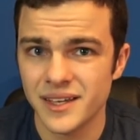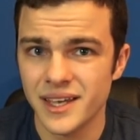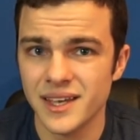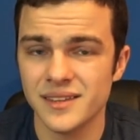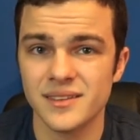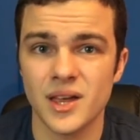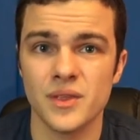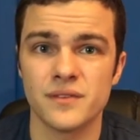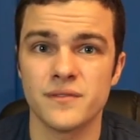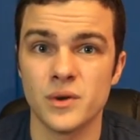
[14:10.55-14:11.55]
and the
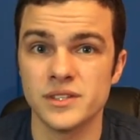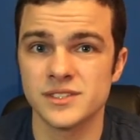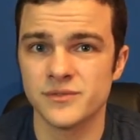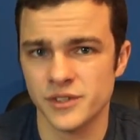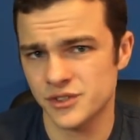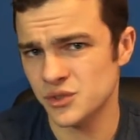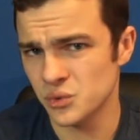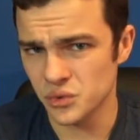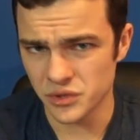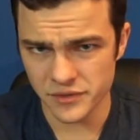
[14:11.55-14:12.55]
other phone is for
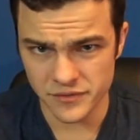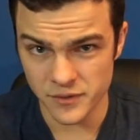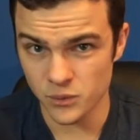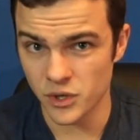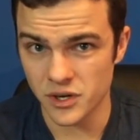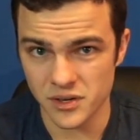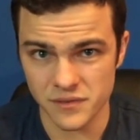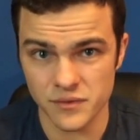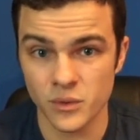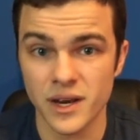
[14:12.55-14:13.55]
school or for work or
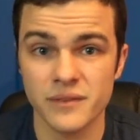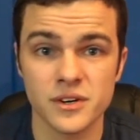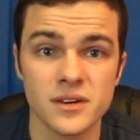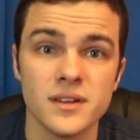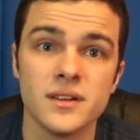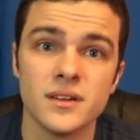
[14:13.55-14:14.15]
for whatever.